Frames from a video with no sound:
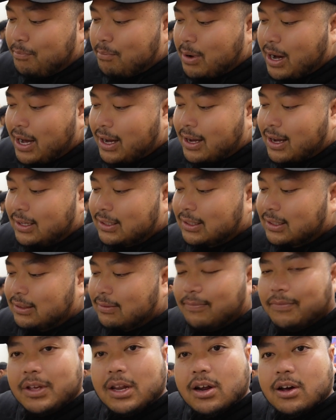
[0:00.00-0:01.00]
But I guess,
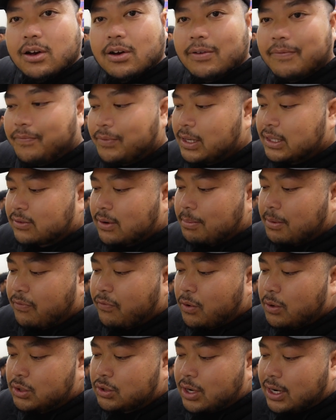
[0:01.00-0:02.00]
you know, it's from the
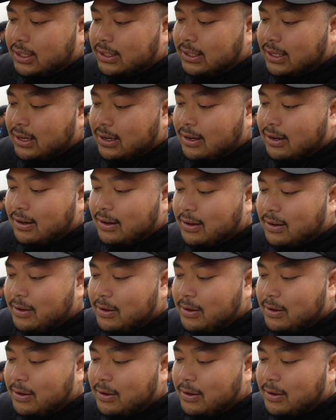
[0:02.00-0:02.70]
food trucks here.